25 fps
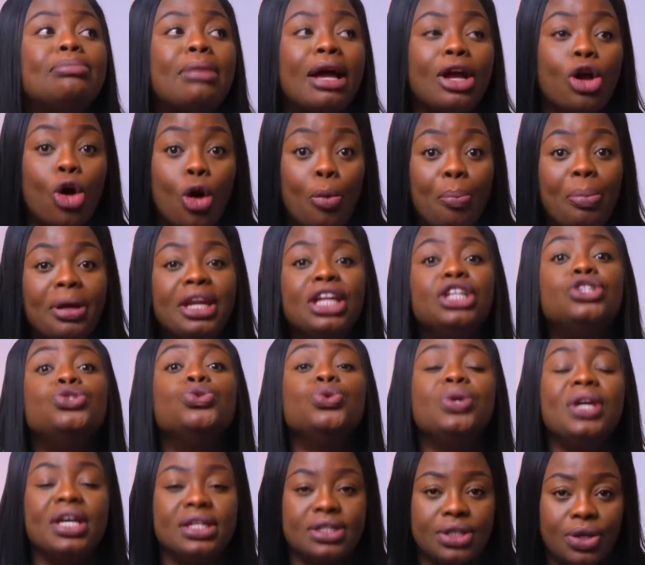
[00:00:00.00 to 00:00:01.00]
my company
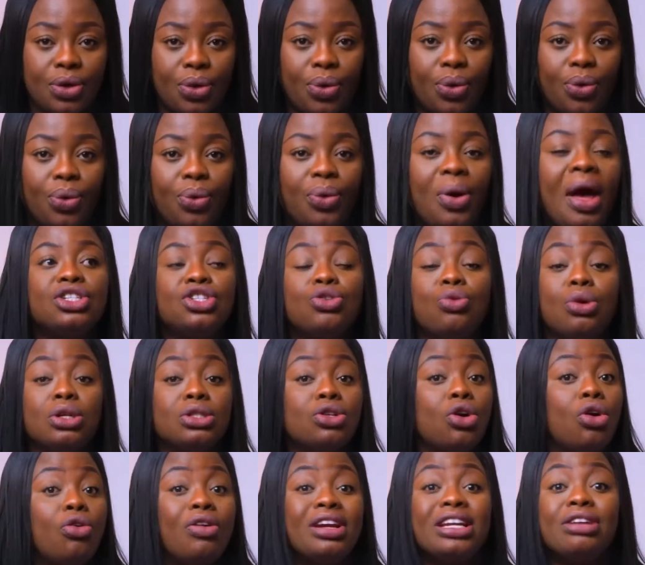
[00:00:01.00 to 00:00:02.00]
2 years ago. She
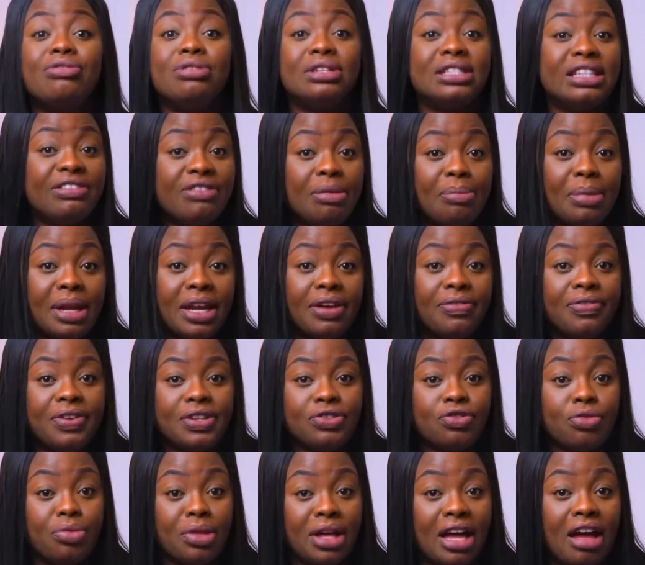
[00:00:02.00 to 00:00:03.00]
was already receiving
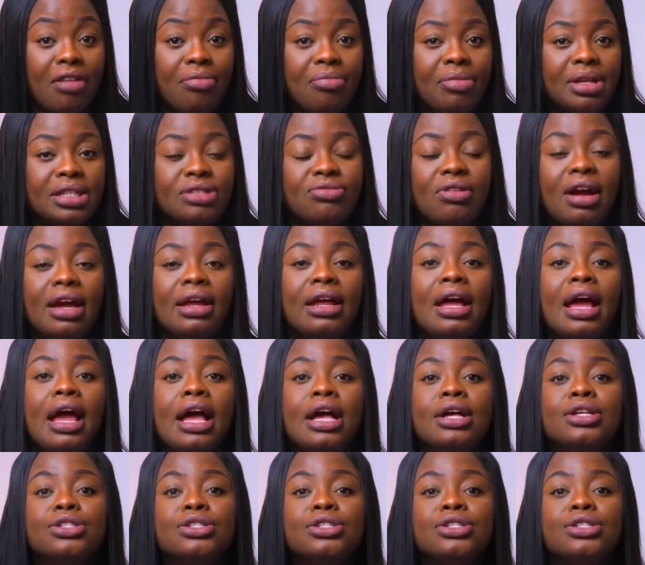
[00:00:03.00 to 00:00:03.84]
benefits from the government, right?